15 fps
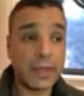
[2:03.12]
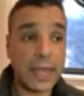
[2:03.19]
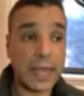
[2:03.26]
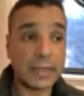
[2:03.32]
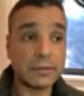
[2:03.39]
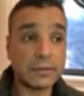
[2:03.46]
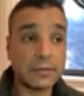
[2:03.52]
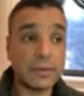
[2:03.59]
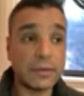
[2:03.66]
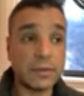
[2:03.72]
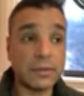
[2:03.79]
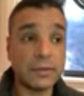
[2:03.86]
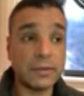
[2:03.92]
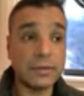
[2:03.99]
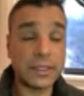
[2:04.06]
that
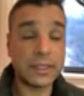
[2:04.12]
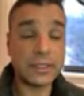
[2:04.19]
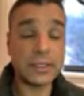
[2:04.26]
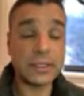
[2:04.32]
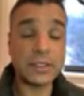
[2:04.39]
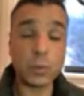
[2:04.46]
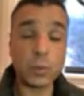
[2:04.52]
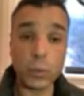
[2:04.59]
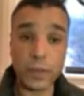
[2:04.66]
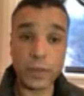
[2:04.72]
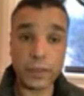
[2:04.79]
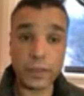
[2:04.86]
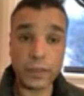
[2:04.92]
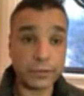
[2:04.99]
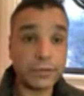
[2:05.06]
this is
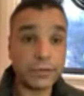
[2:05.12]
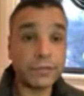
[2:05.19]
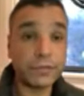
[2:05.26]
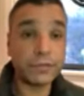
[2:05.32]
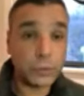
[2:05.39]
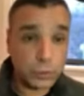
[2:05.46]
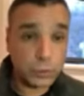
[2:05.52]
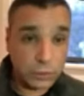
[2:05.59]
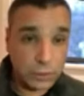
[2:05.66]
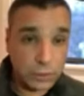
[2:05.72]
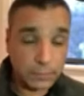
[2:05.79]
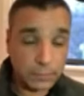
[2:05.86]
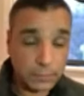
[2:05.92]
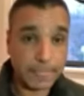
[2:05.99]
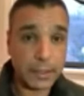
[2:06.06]
with their full
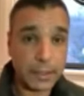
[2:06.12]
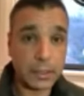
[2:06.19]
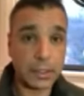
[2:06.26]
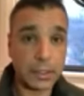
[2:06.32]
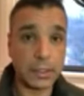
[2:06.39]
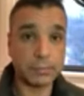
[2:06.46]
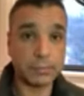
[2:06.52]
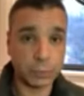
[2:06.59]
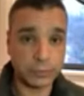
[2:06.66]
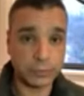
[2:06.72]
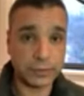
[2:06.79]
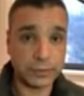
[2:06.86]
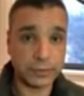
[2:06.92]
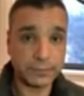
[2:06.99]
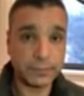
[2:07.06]
approval.